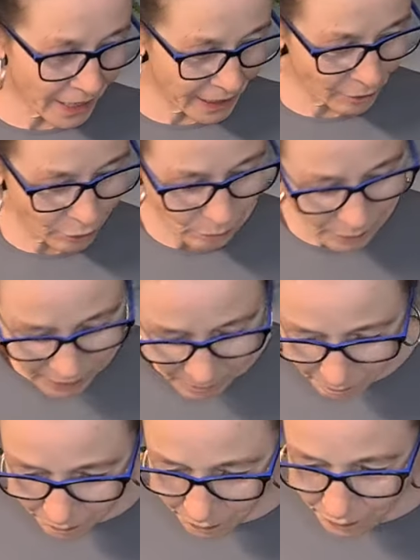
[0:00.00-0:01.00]
helps.
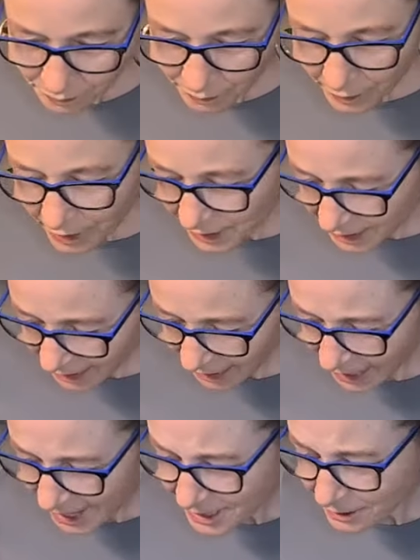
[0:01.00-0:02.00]
And
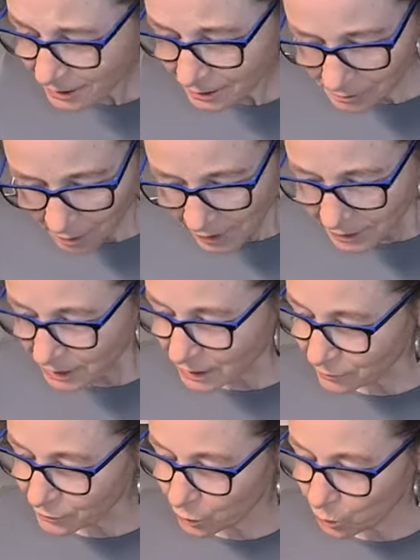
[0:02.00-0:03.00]
again,
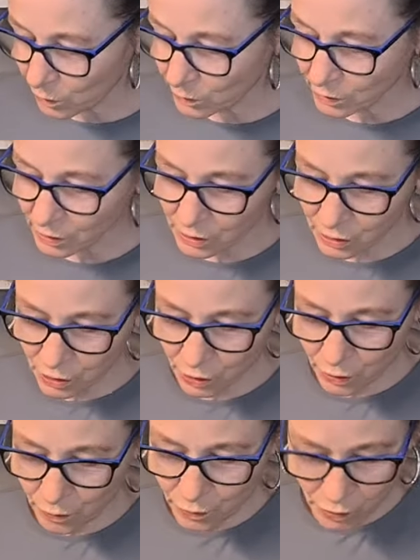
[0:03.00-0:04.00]
if you wanted
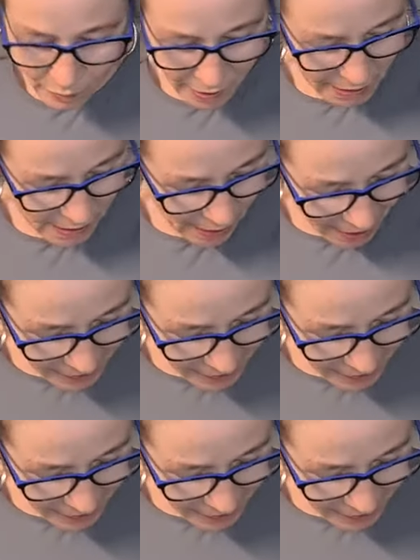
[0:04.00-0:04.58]
to do it